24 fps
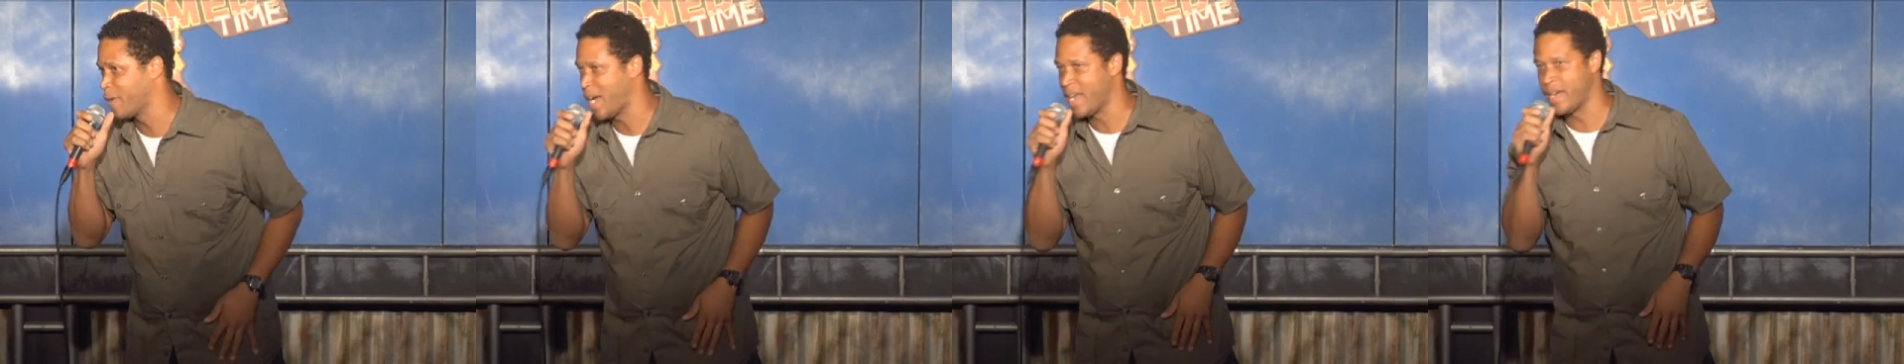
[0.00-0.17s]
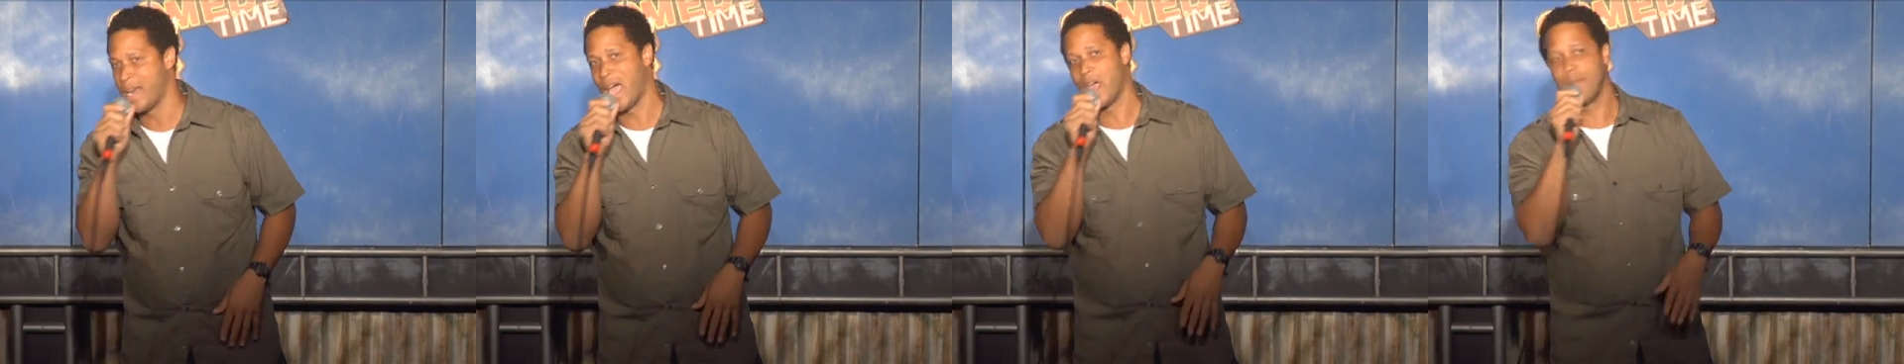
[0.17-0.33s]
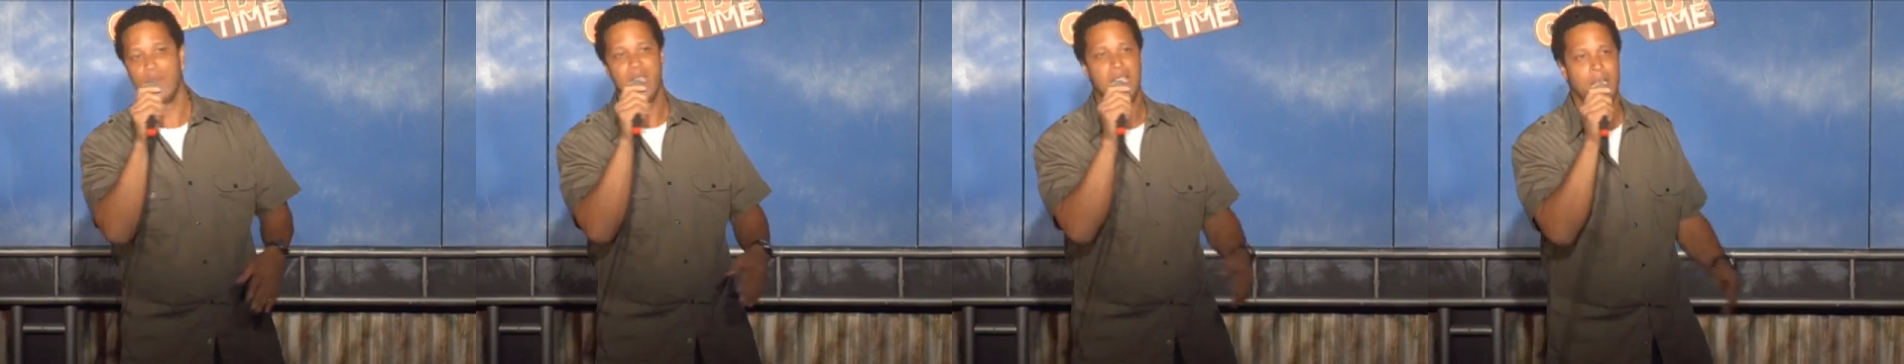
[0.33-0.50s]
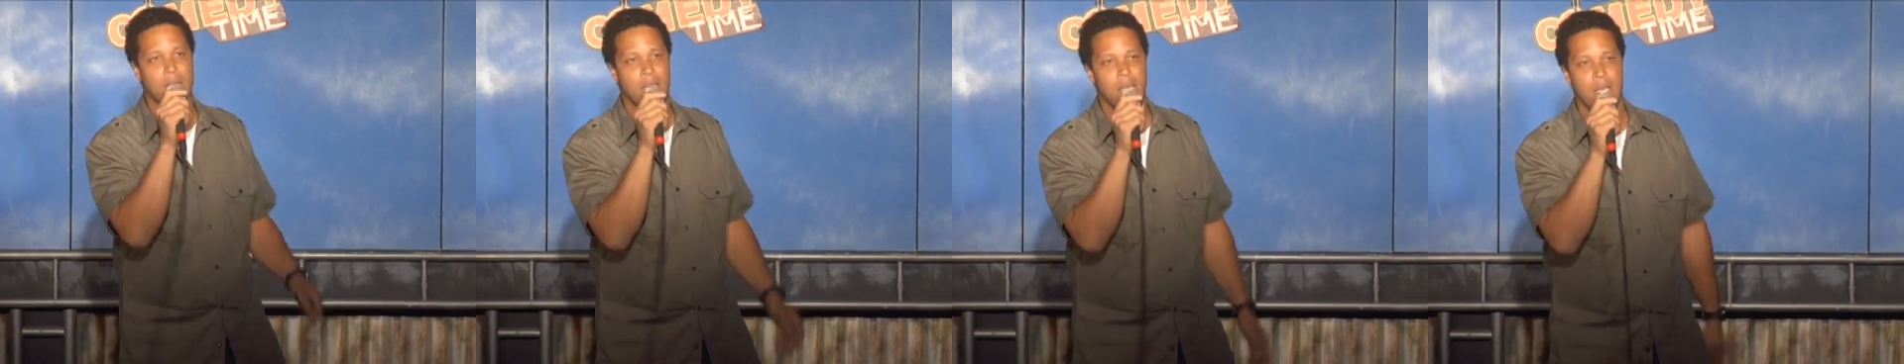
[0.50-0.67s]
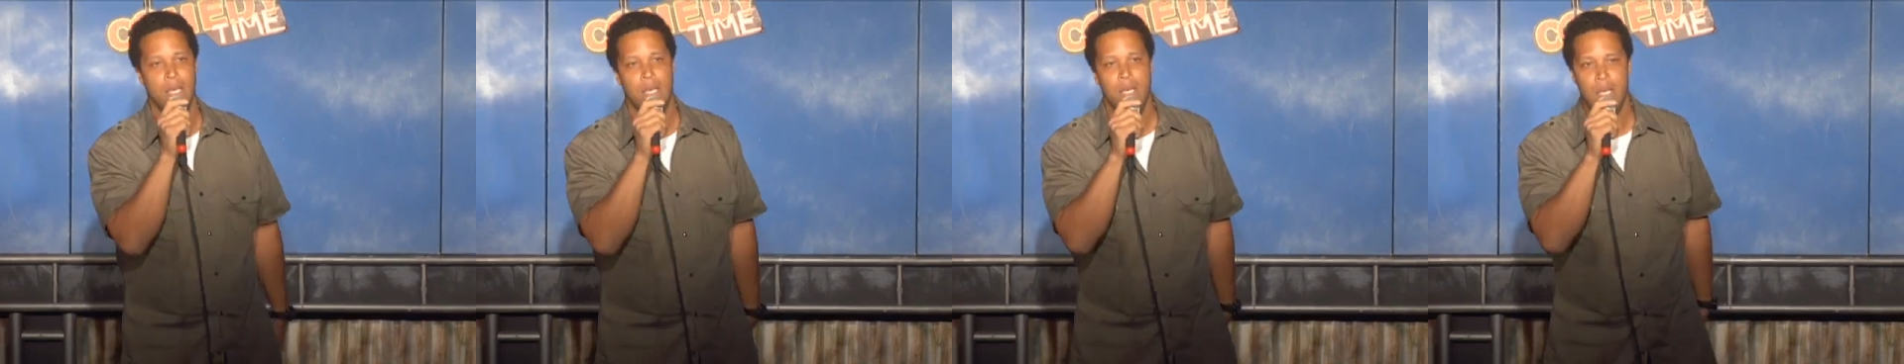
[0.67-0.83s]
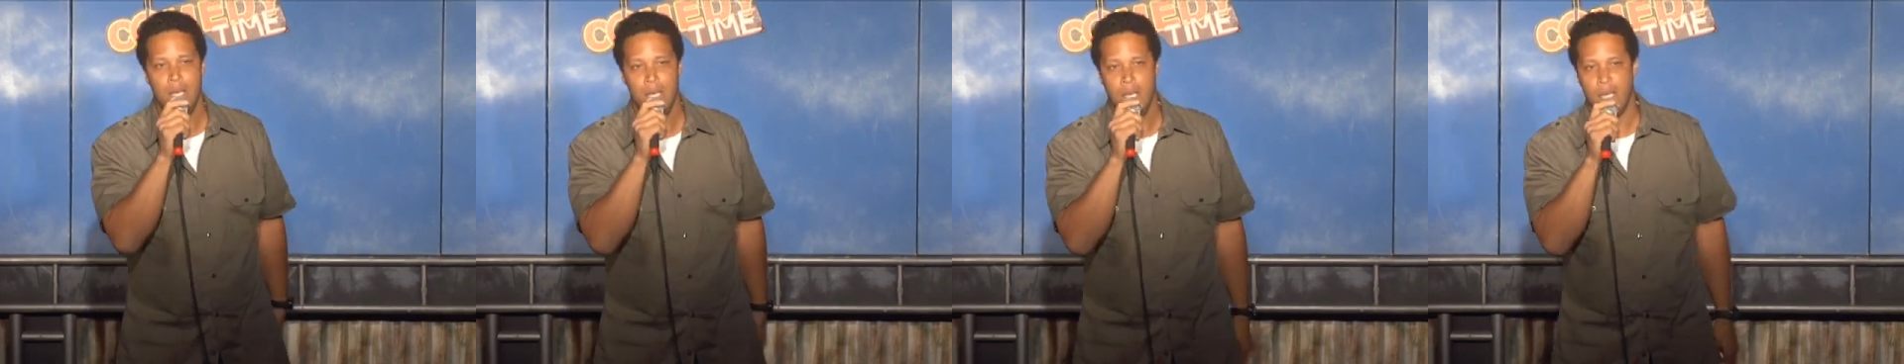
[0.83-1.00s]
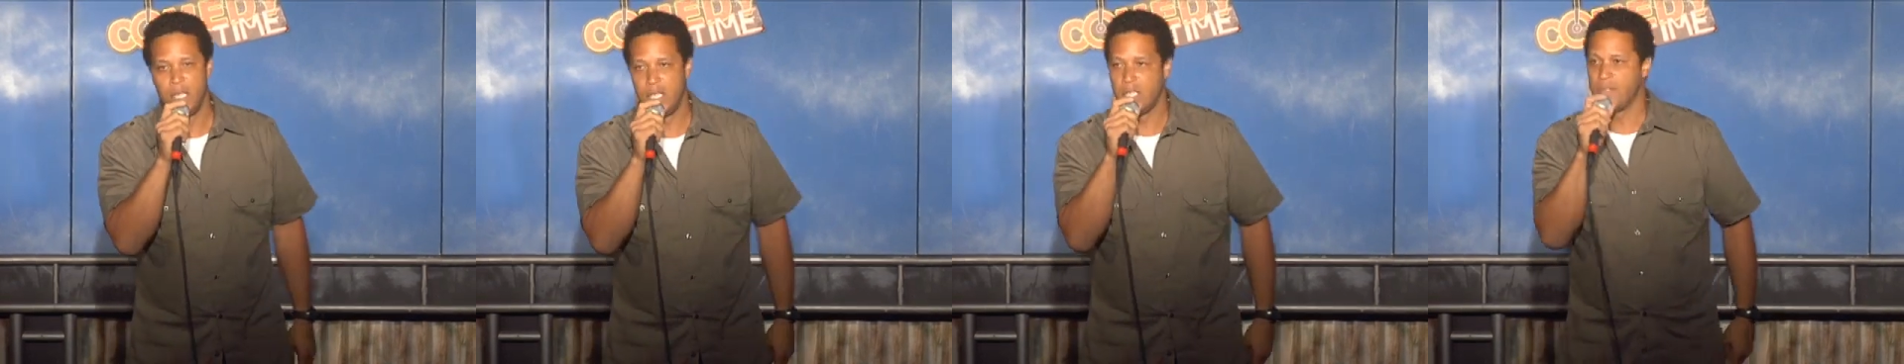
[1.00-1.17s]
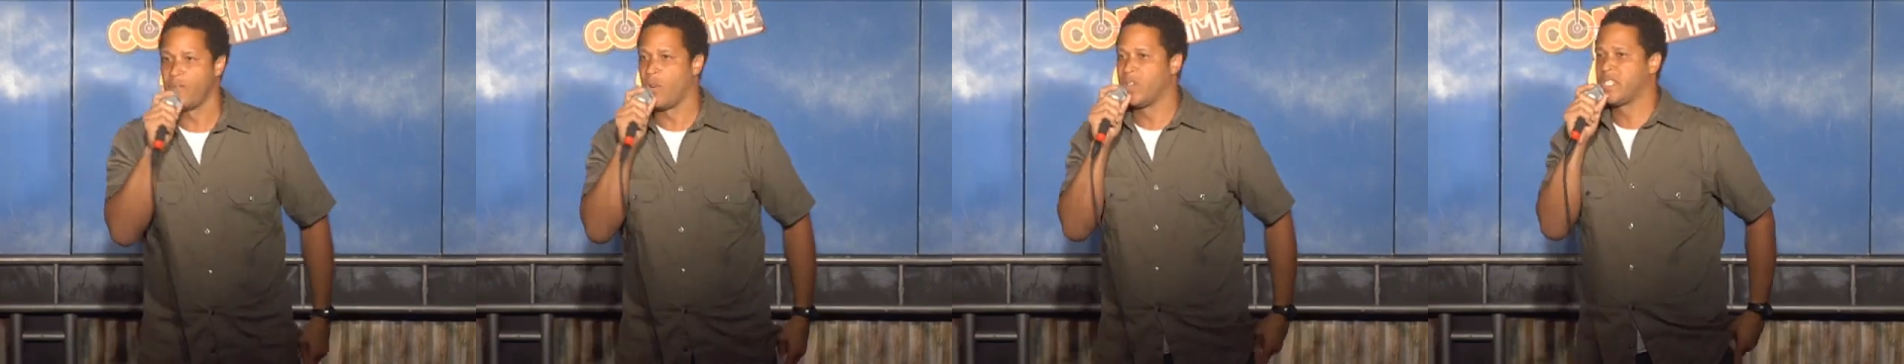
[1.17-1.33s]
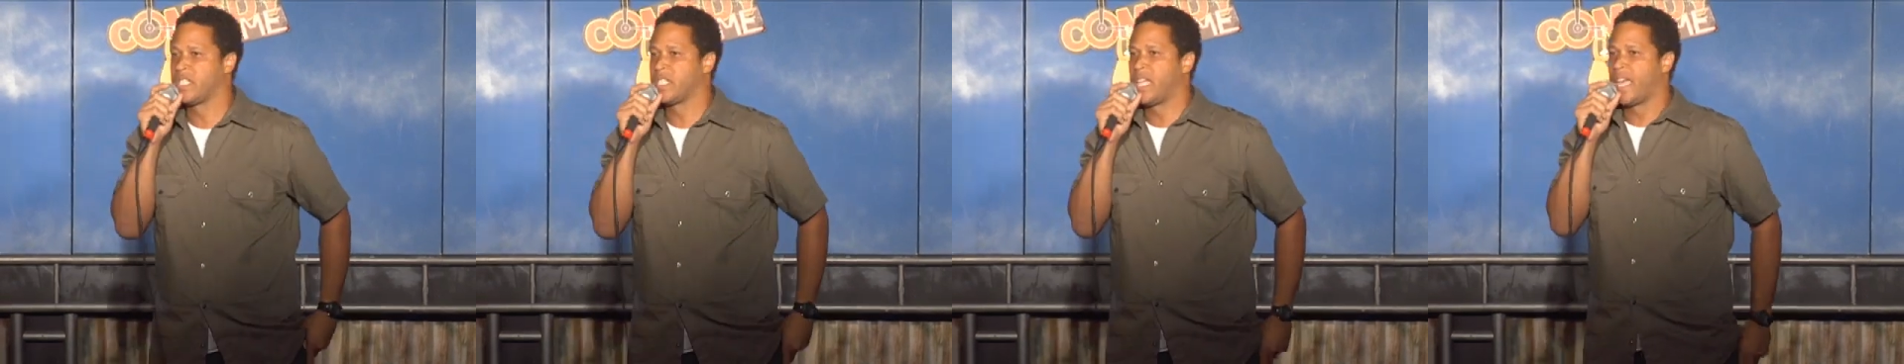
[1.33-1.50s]
right? Not me. This
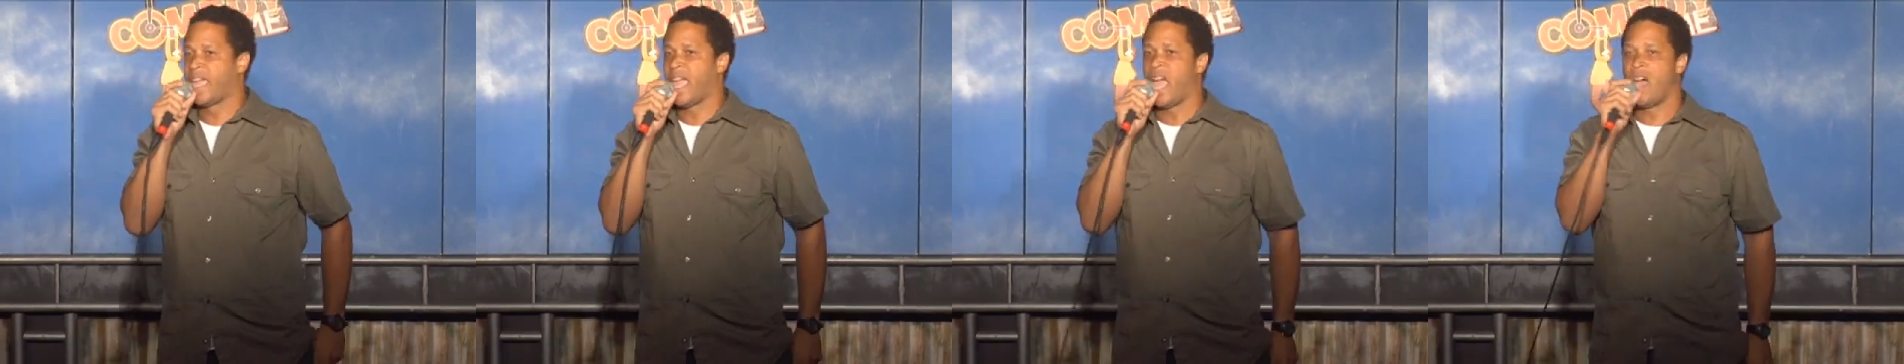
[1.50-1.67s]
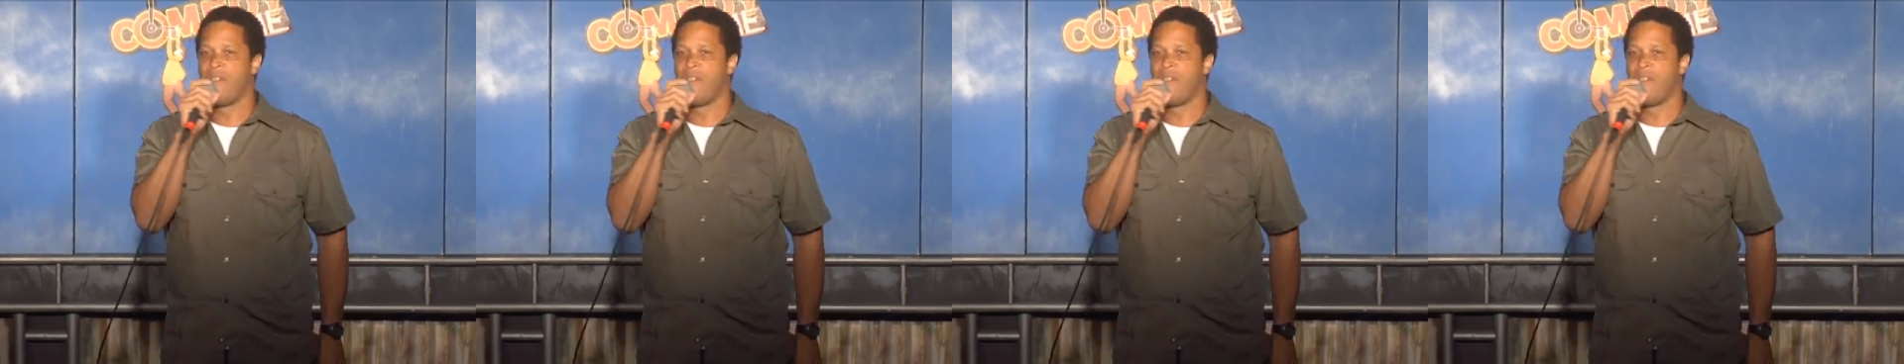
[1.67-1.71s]
voice is like